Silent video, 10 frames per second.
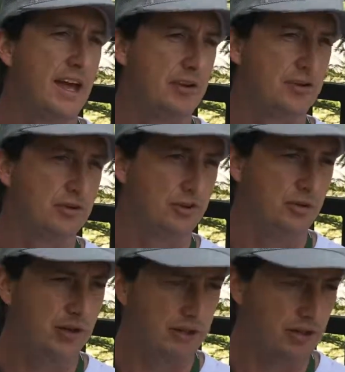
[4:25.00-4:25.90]
and
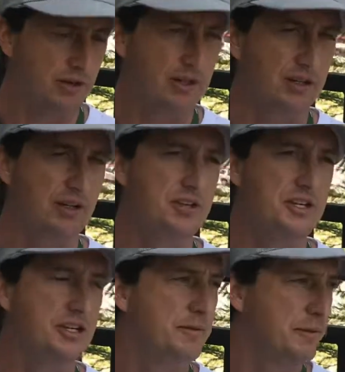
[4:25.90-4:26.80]
to increase their
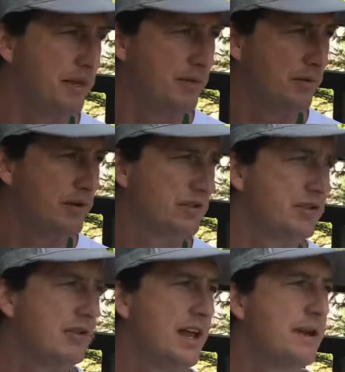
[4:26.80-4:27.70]
G D P with
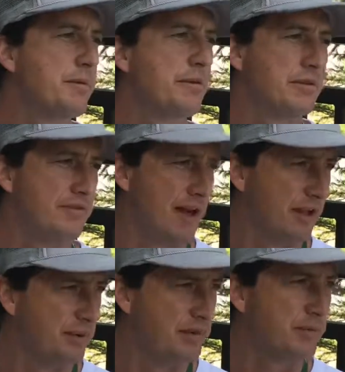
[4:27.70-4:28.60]
sustainable
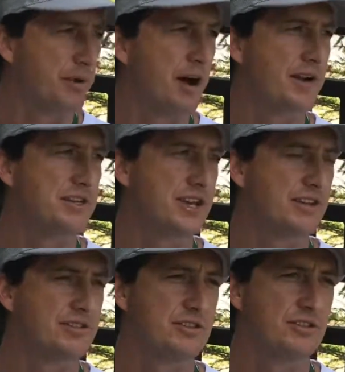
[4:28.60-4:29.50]
development
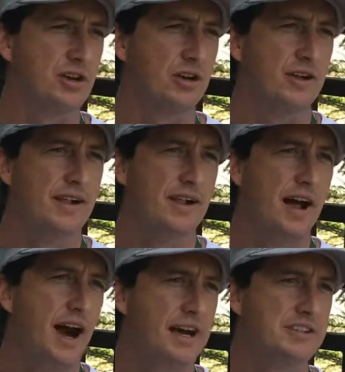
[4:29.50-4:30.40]
projects. And so
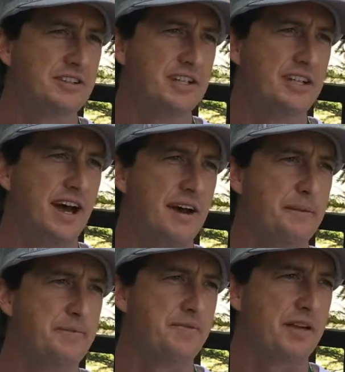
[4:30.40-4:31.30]
I see
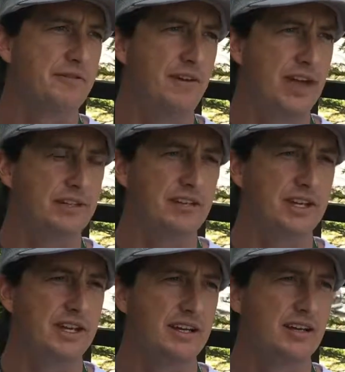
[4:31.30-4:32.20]
that
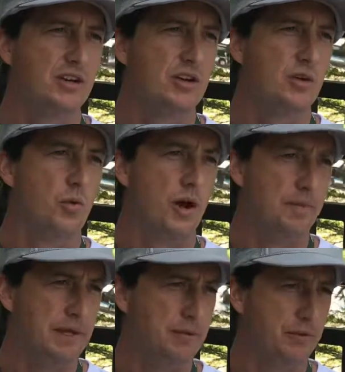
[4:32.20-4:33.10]
facing
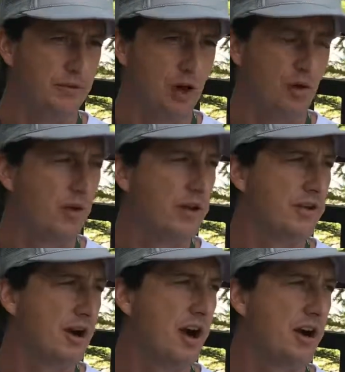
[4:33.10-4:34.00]
what people don't want
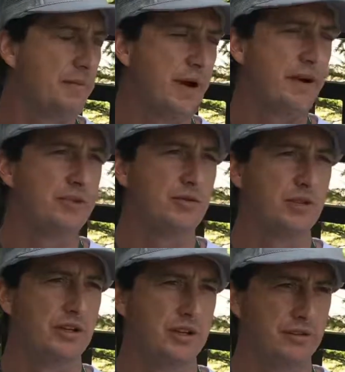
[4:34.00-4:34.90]
to talk about is
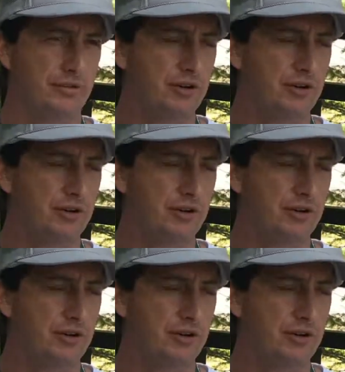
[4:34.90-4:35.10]
really the